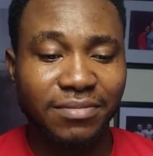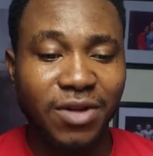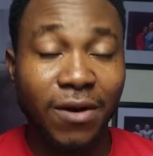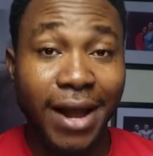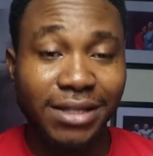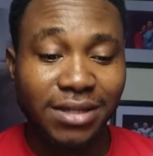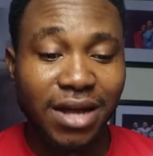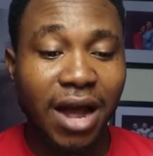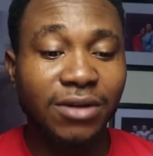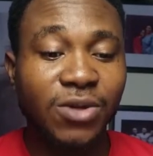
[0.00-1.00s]
All right,
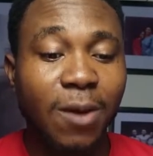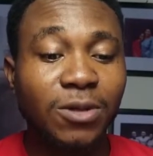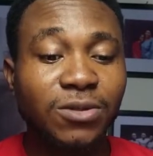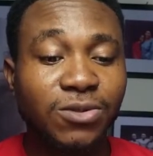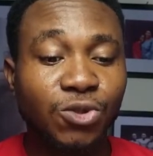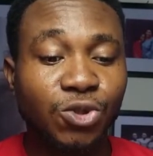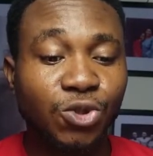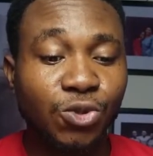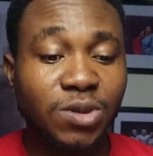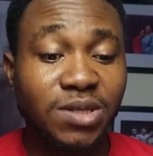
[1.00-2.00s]
so I want you to
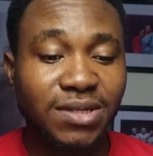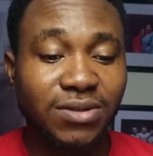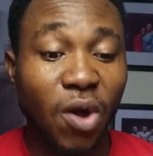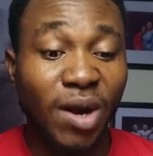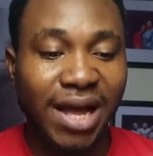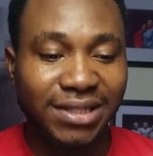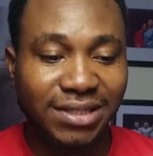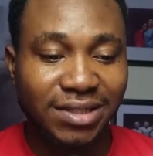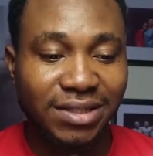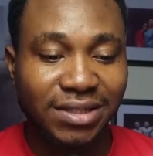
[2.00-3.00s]
choose these
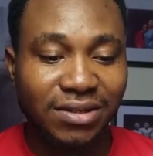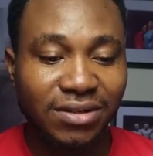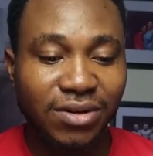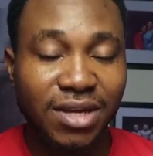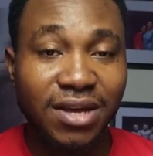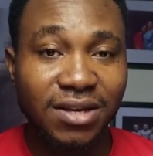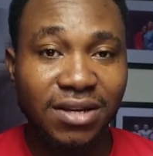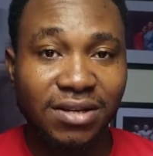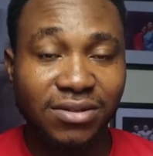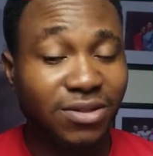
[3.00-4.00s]
orders. Okay,
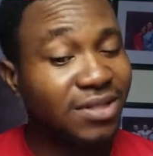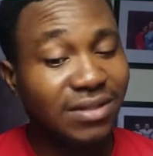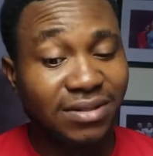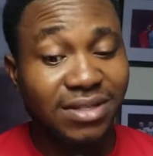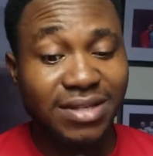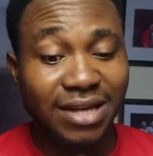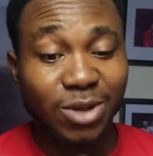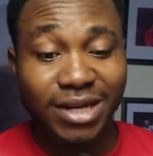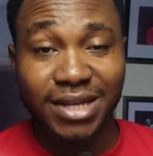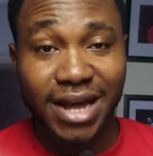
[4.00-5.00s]
so this is
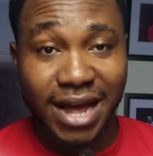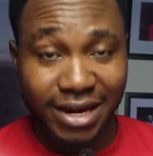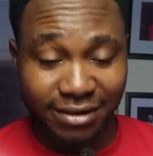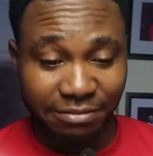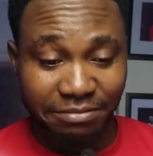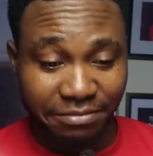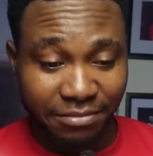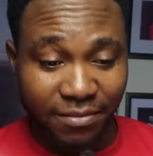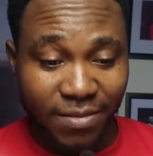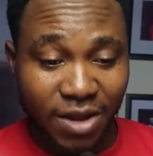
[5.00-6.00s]
actually the hack.
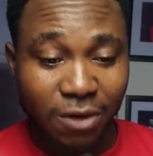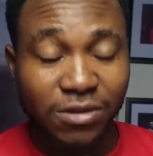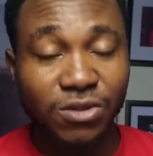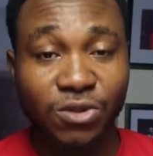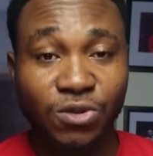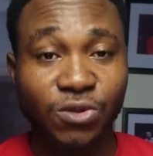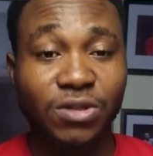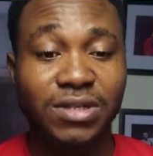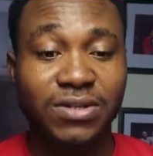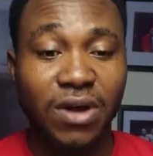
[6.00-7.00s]
I want you to choose
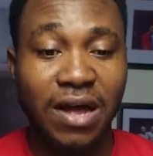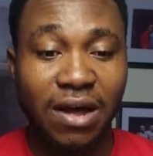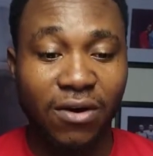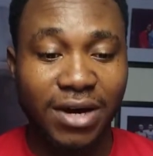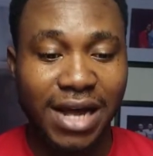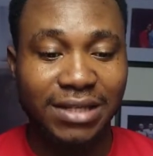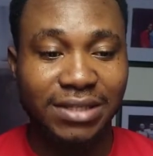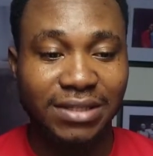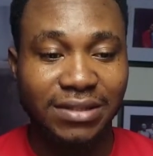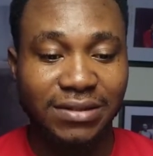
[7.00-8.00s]
these
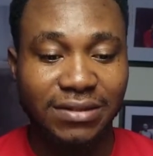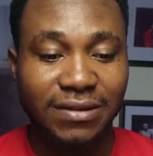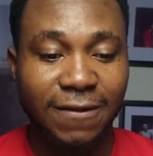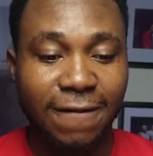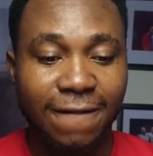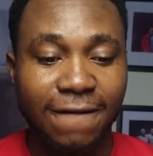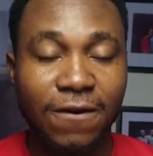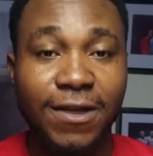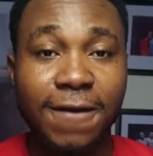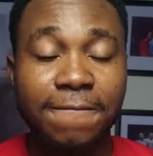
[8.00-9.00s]
orders.
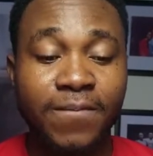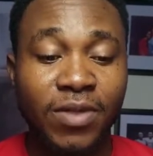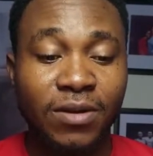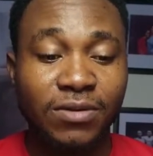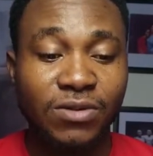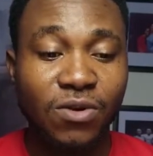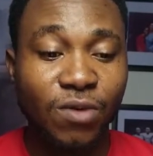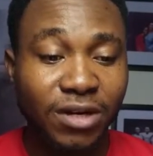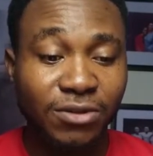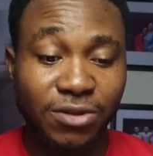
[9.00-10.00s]
Okay, so
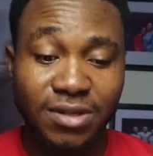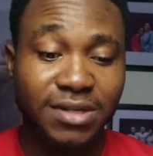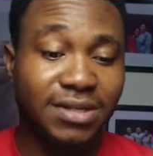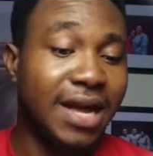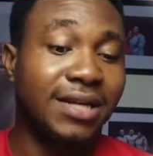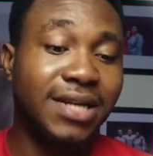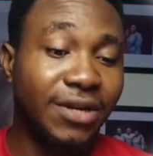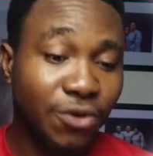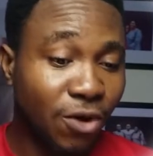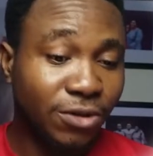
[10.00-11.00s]
when you choose it and
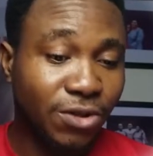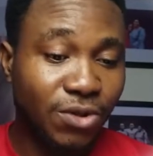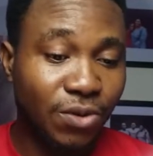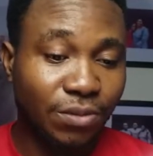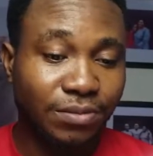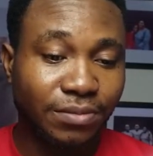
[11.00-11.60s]
then you continue,